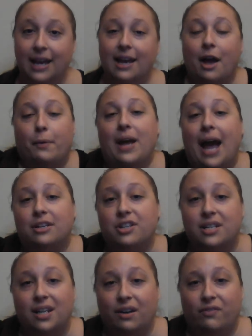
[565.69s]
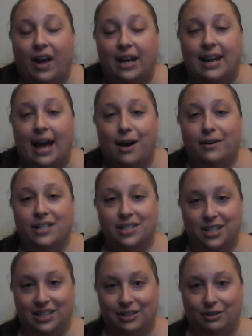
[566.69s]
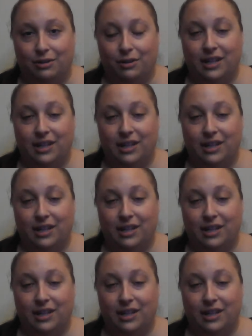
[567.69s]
And we actually didn't find out until